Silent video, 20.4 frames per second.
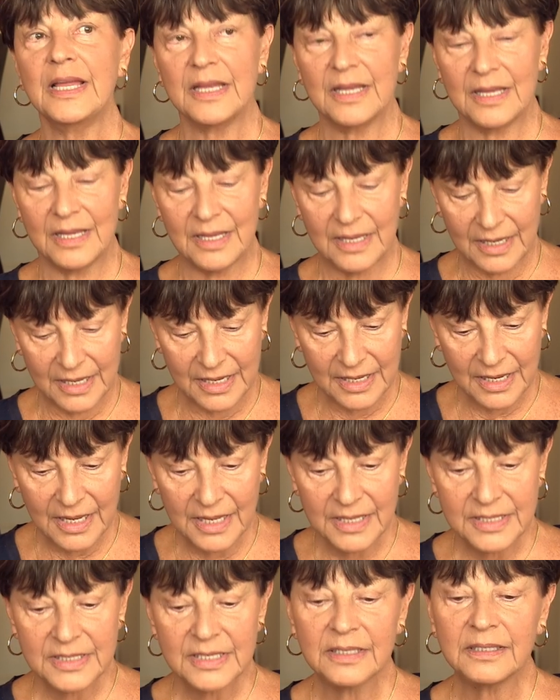it
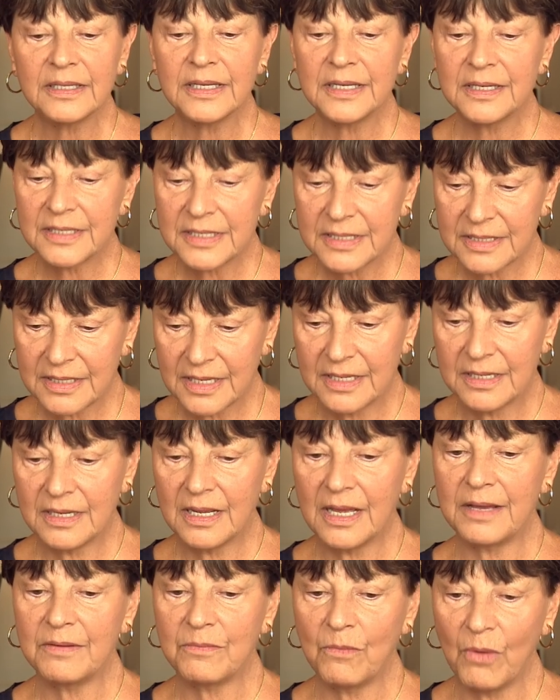is elitist in
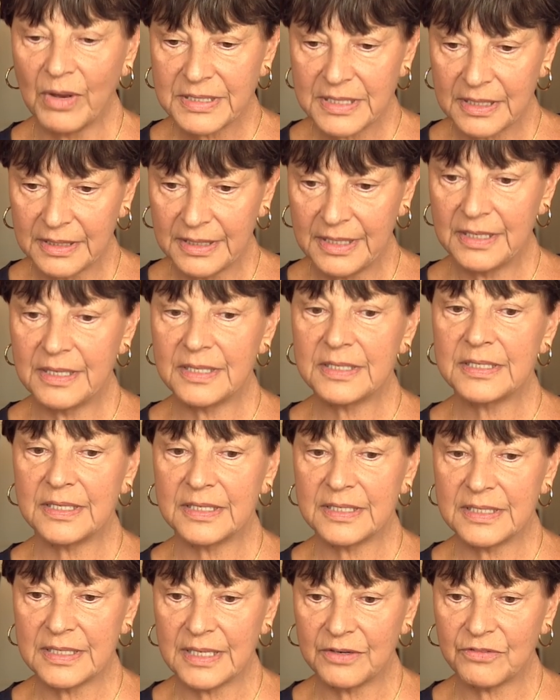it was elitist
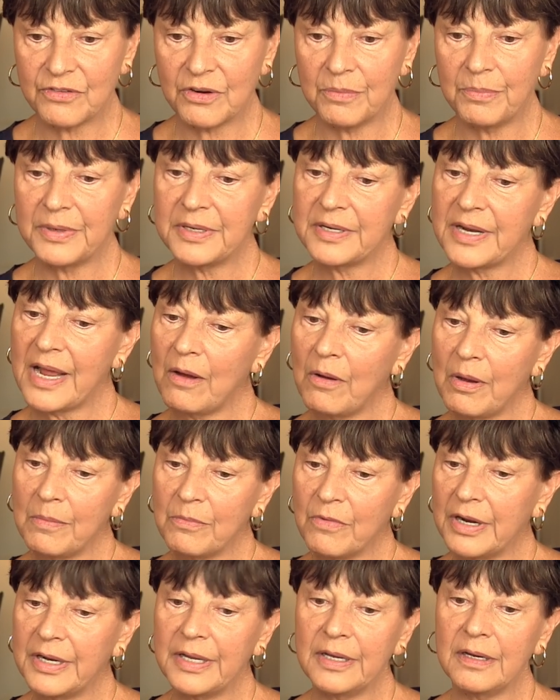etc but now
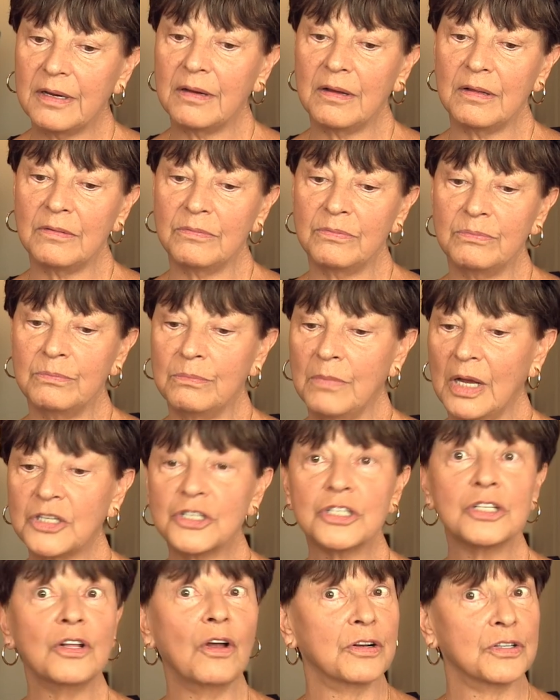i'm running a
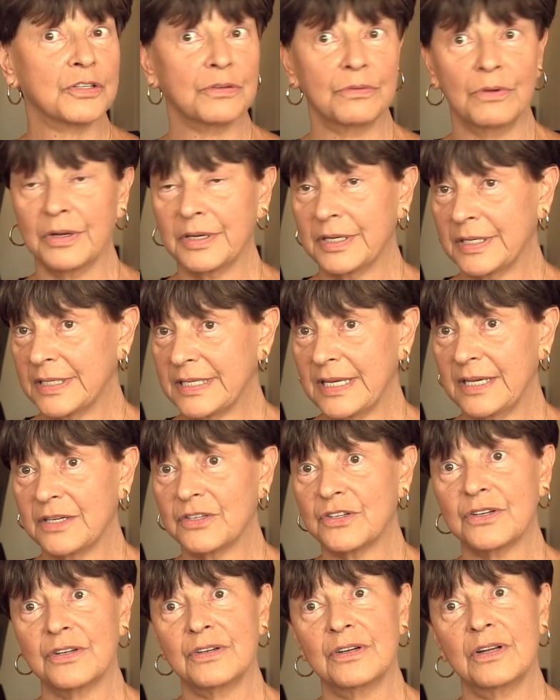much larger
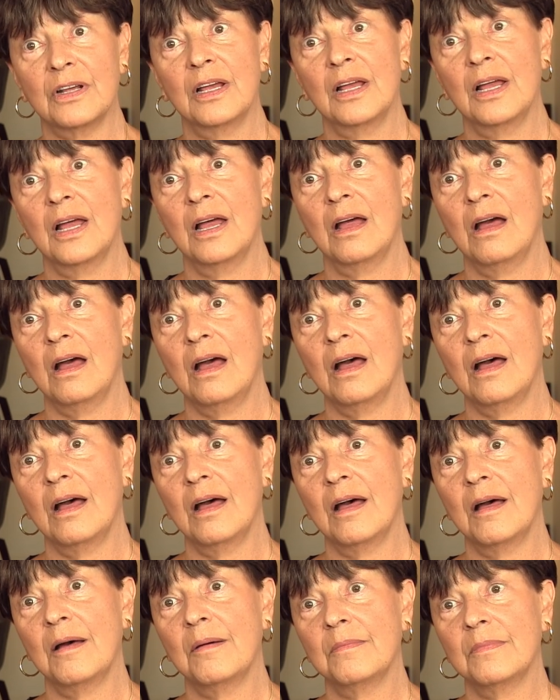organization
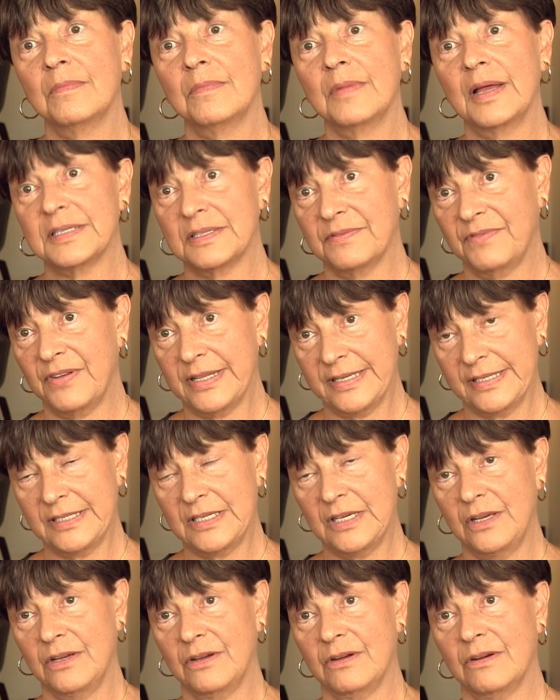um, as a
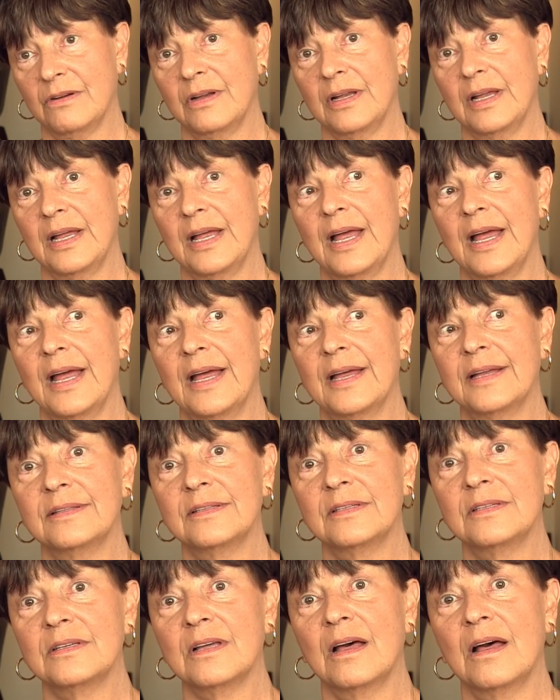volunteer
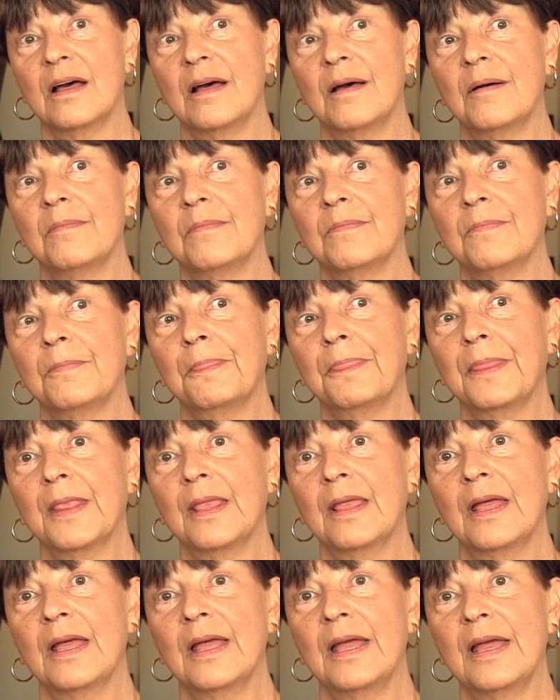and um,
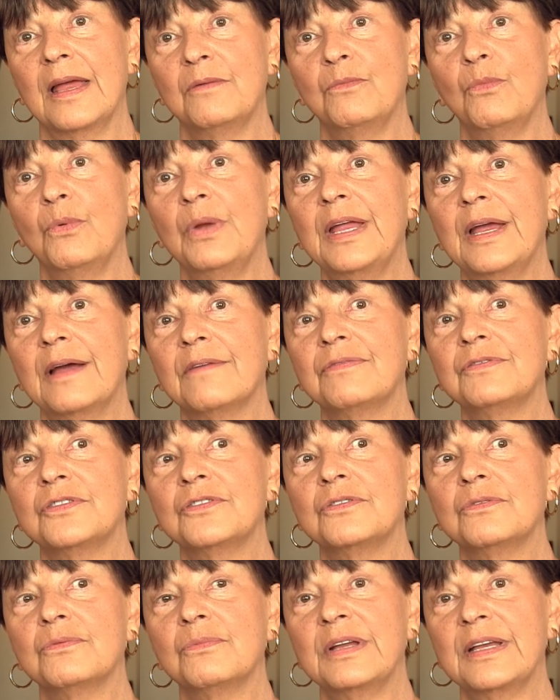and we have
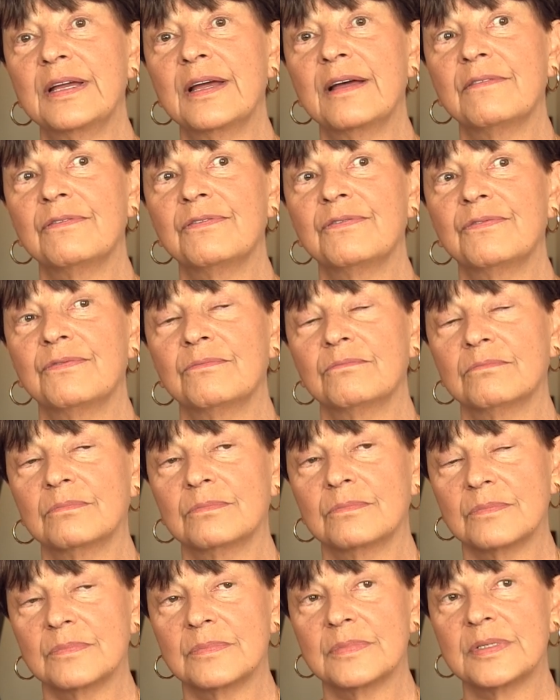to we have
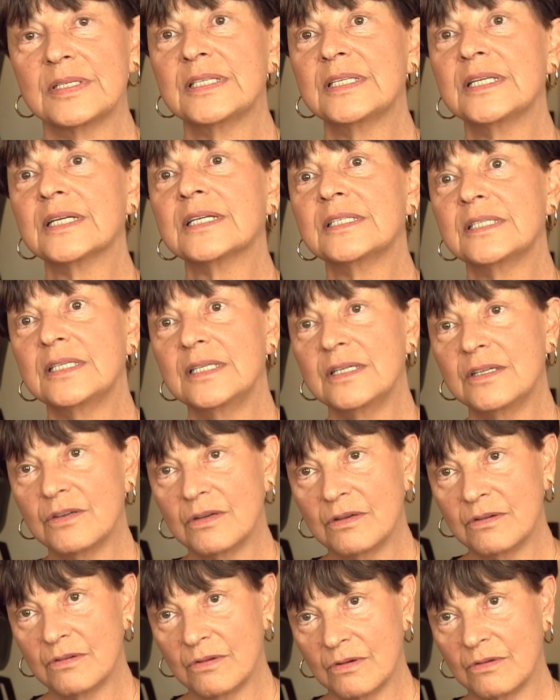60
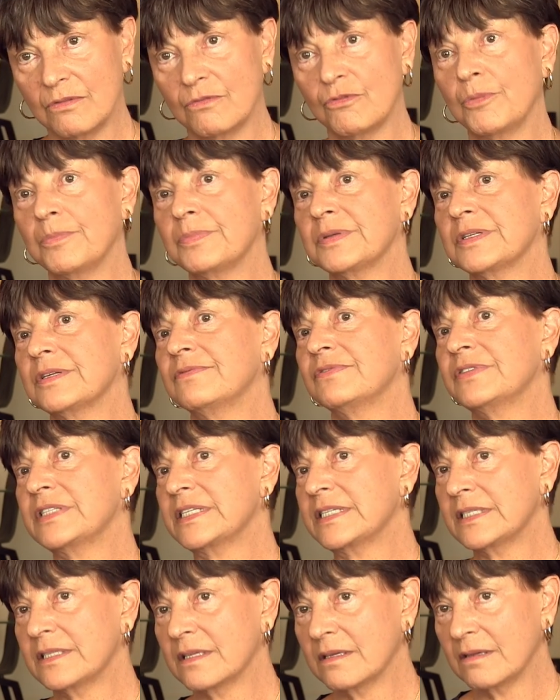groups of
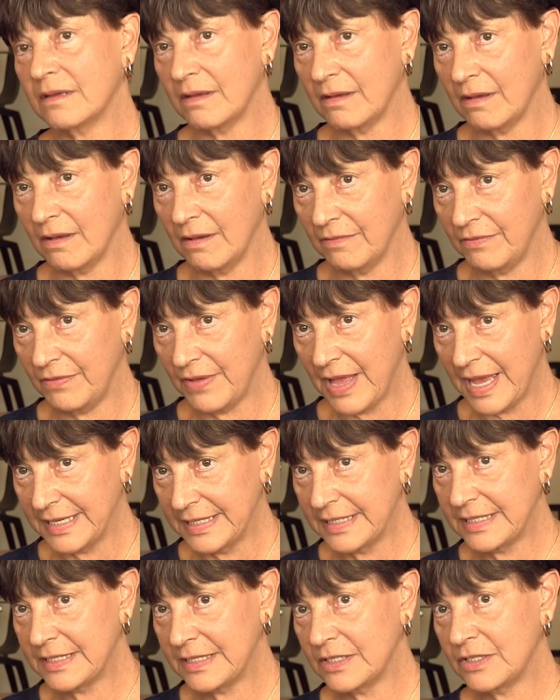of 8